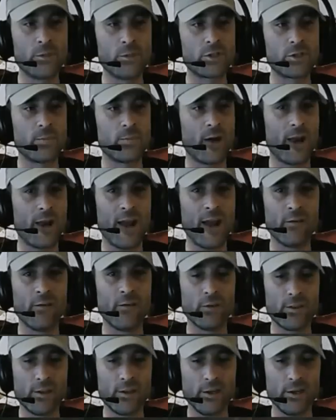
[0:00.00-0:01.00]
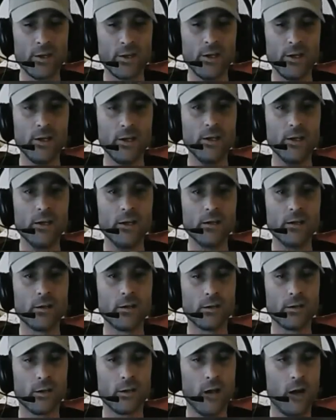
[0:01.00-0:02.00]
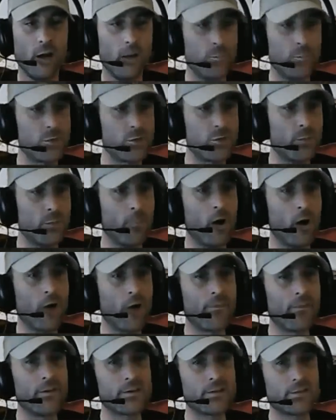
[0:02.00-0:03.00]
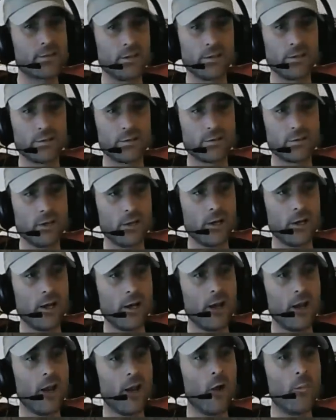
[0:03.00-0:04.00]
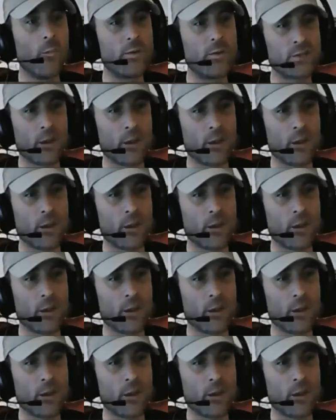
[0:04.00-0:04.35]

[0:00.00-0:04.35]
You can grab just about everything you need to mod these things, and